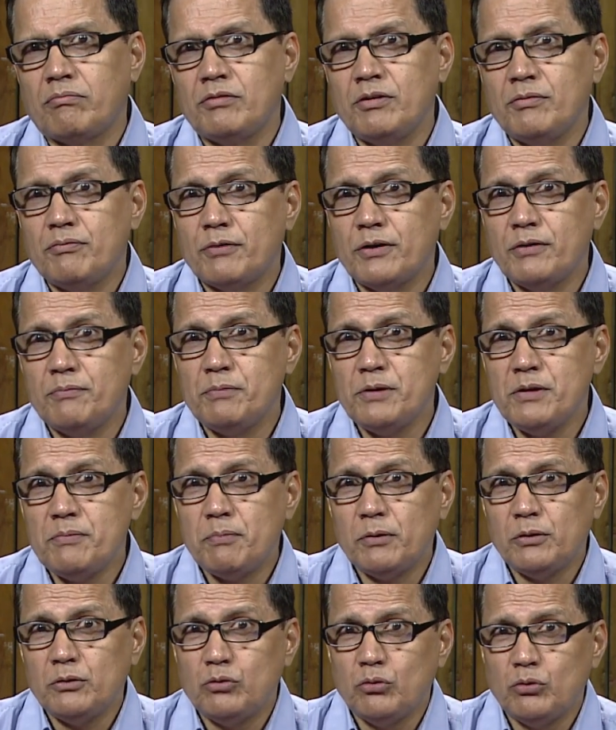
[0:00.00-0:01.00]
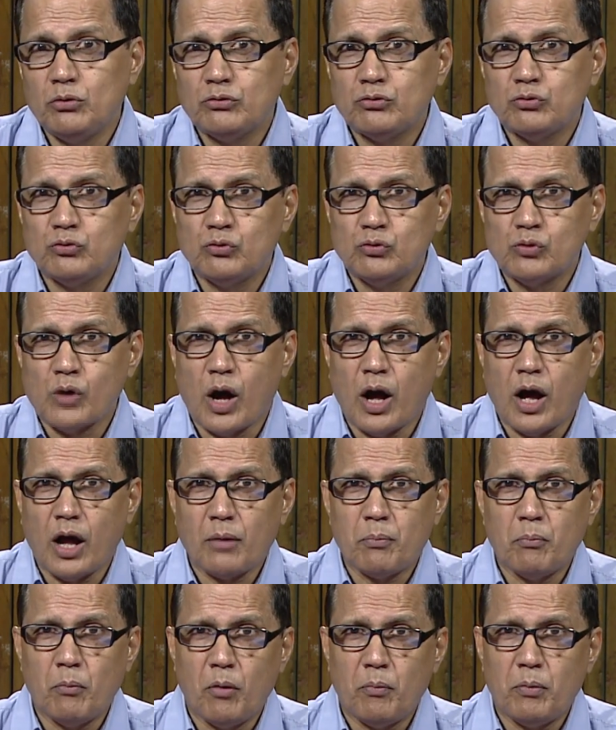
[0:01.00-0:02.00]
different people, those who
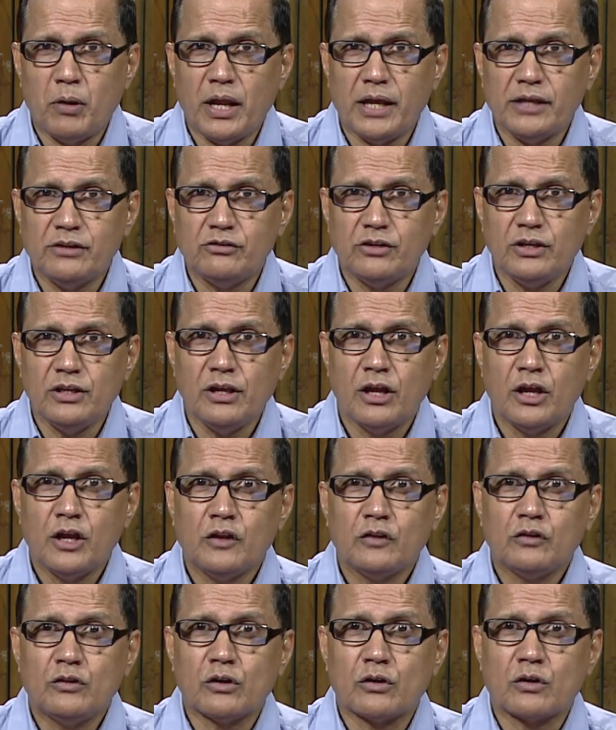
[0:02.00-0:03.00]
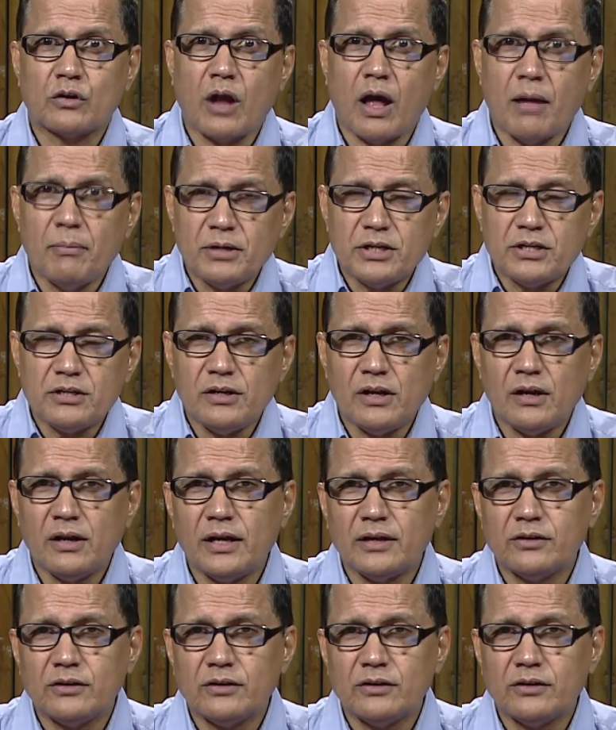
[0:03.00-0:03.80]
are mobilizing the raw material